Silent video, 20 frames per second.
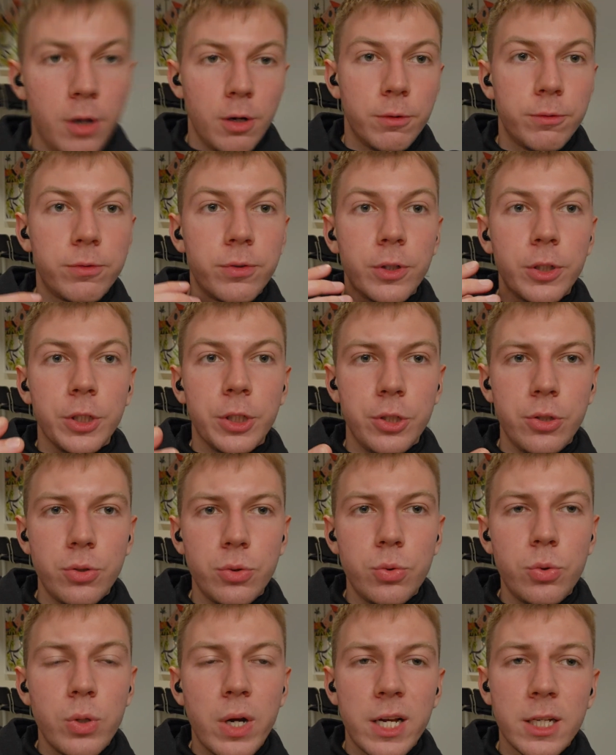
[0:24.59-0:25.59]
For
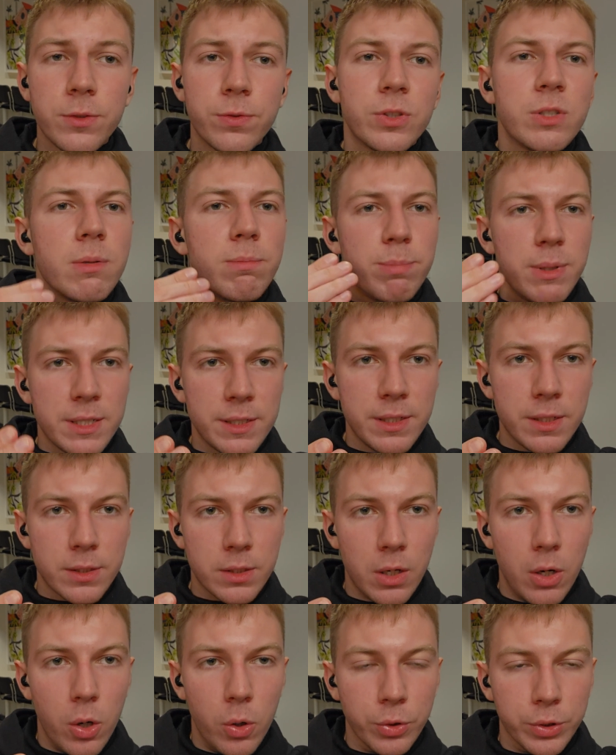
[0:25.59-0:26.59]
you, as for a
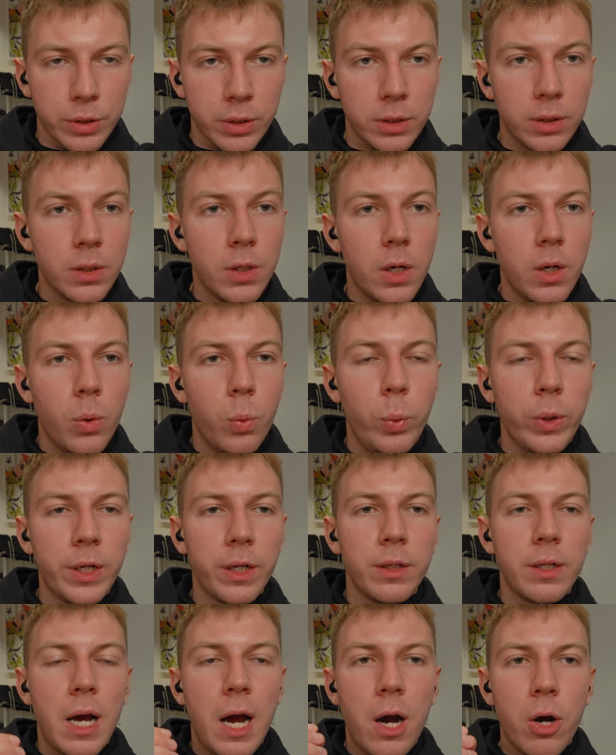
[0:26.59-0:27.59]
business owner, we
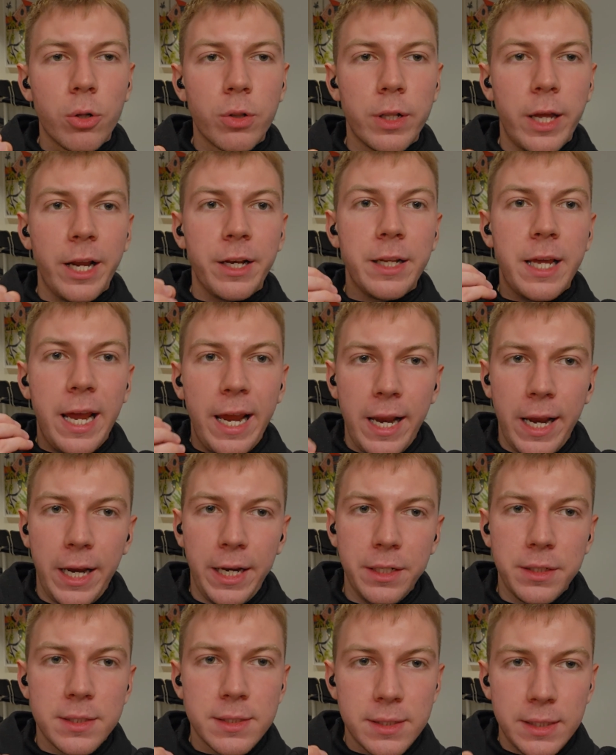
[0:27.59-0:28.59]
can outline
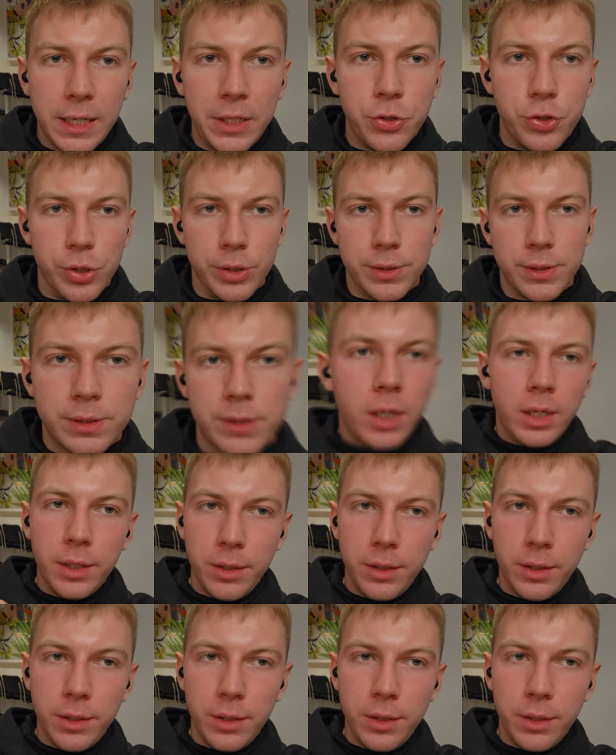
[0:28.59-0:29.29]
8 stages.